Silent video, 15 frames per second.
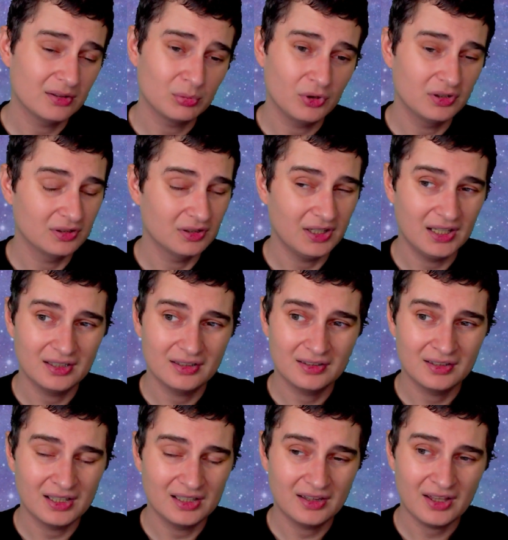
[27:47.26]
in the
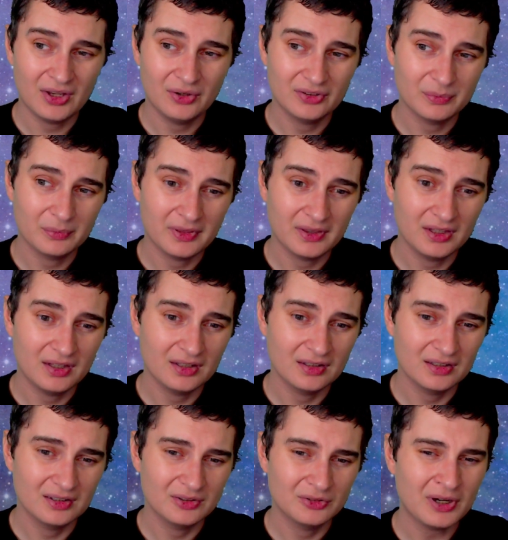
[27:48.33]
ninth house,
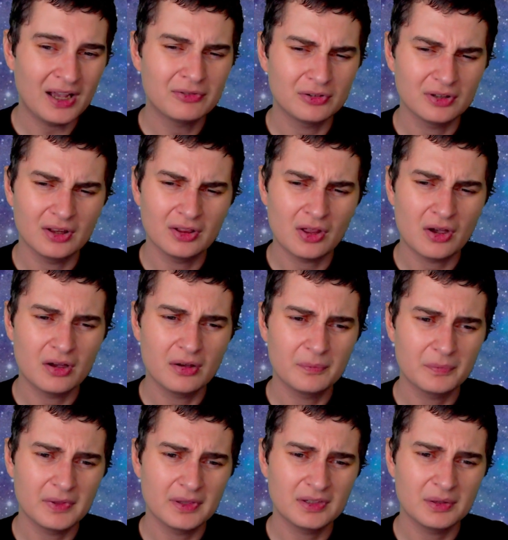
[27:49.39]
travel a lot.
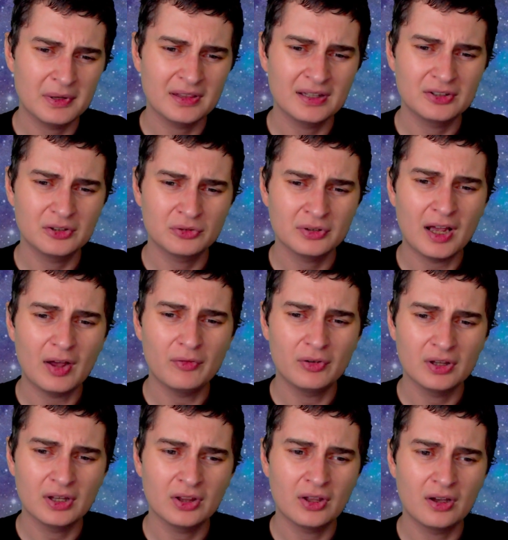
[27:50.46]
Like, I like to
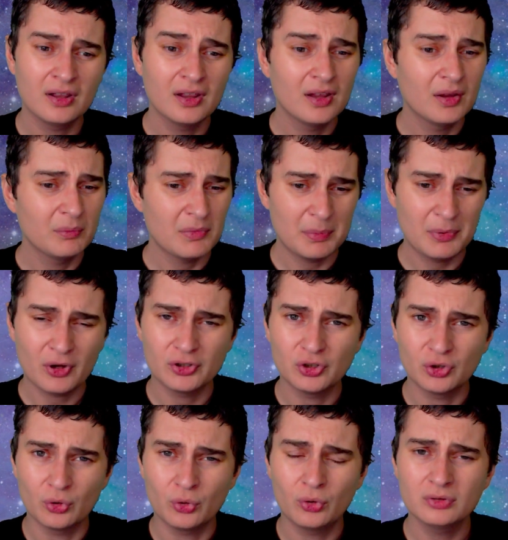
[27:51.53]
travel a lot. Be on
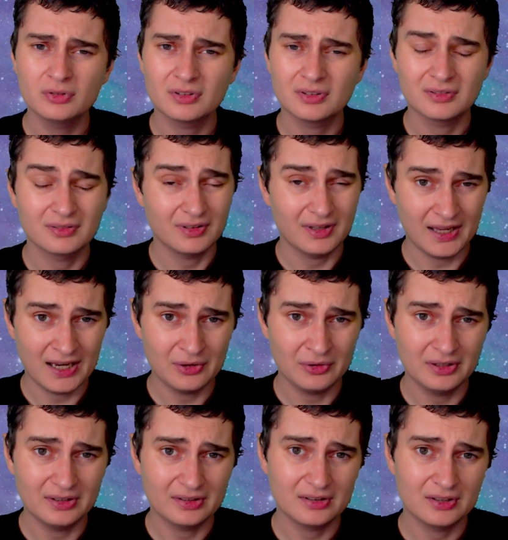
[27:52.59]
your own,
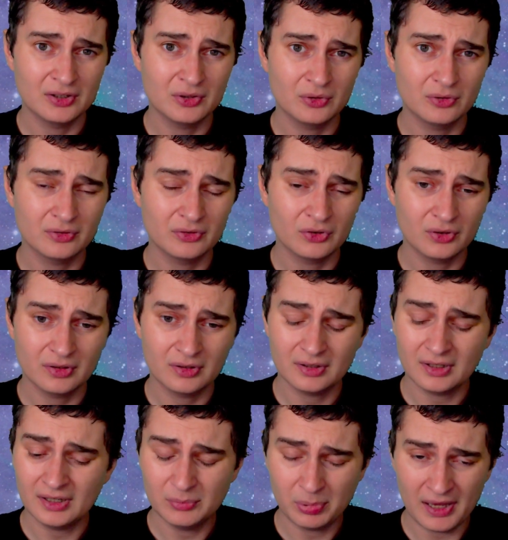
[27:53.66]
Aries, you know,
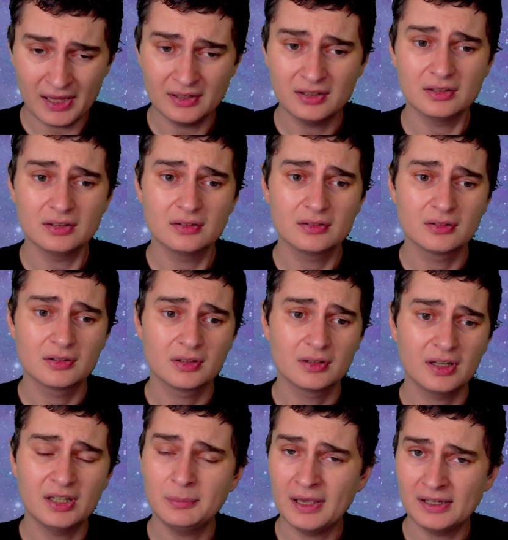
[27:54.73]
independent
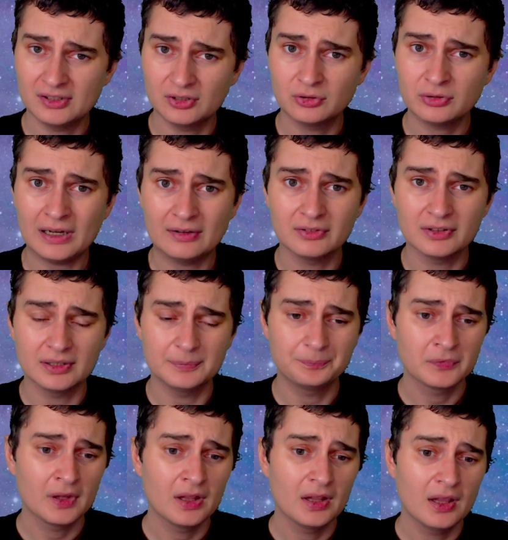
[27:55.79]
traveling,
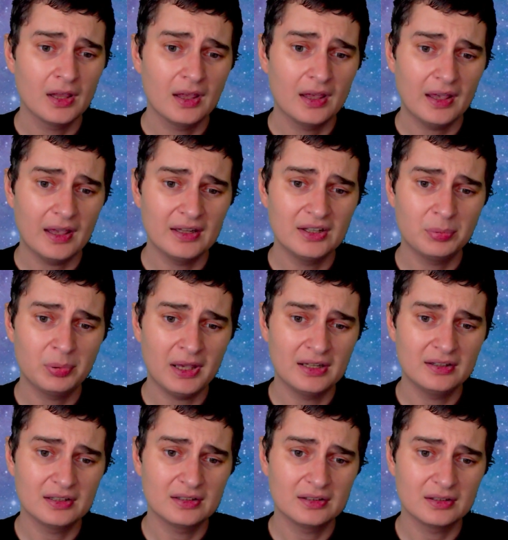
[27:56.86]

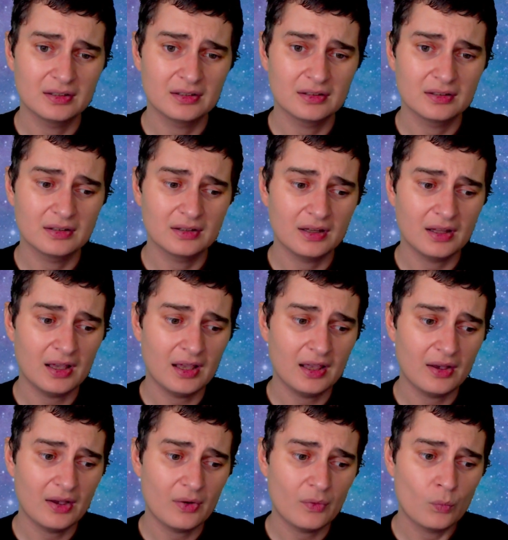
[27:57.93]
independent
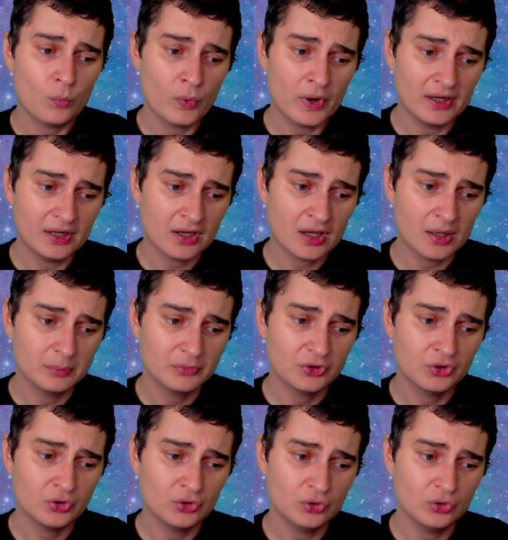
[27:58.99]
when it comes to